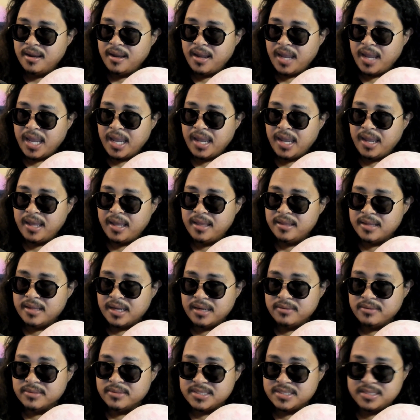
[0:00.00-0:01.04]
And
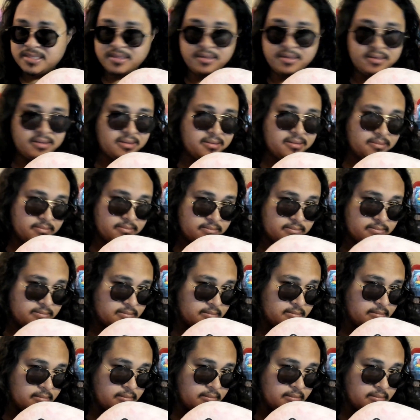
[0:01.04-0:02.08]
I was stuck.
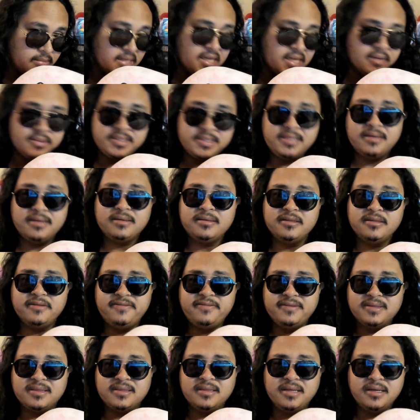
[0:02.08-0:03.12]
I was stuck in the
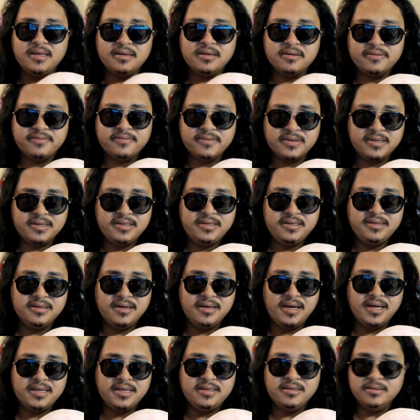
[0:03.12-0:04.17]
5th layer for
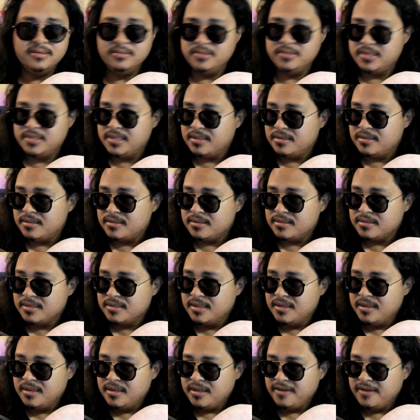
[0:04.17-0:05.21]
God knows how long.
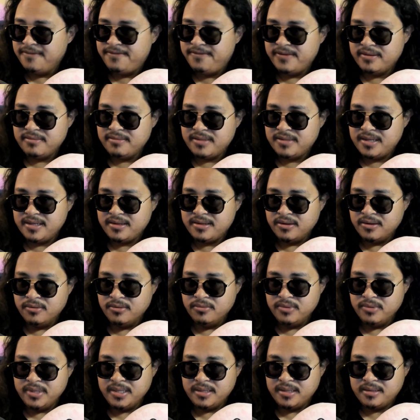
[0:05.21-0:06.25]
It felt like a
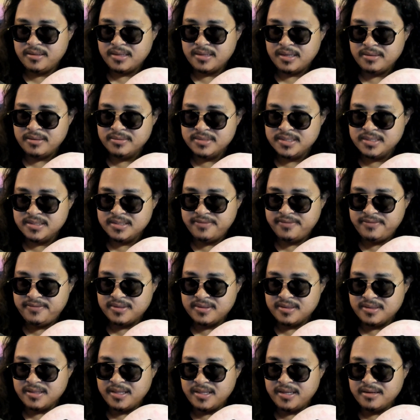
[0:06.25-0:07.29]
week I was in the
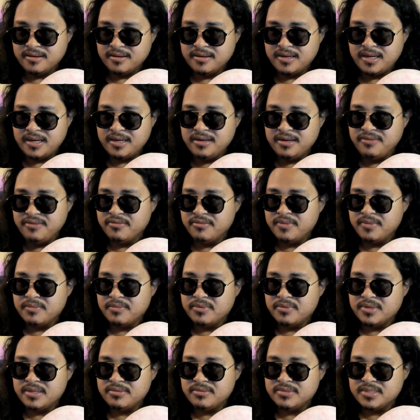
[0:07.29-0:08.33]
5th layer. I don't even
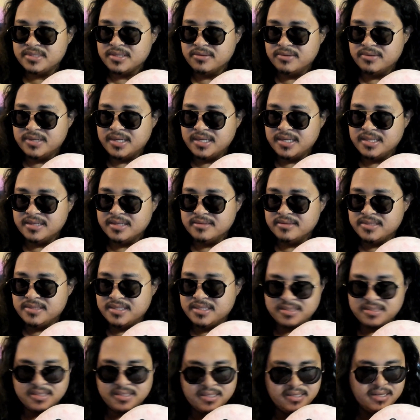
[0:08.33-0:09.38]
remember what was going on there. It was
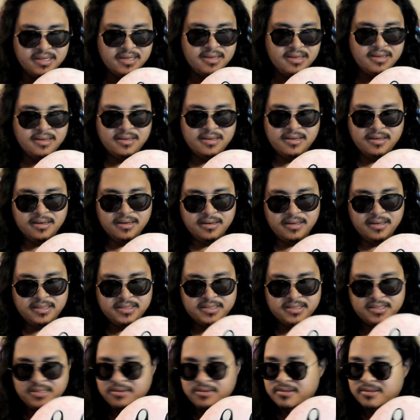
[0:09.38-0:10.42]
just like, all right,
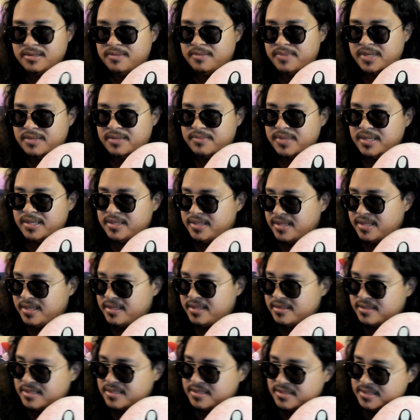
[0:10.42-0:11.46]
just going about my day
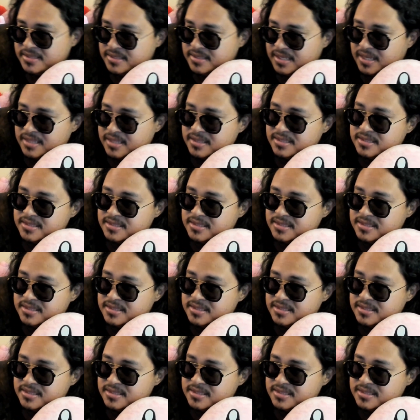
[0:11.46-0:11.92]
in this, not the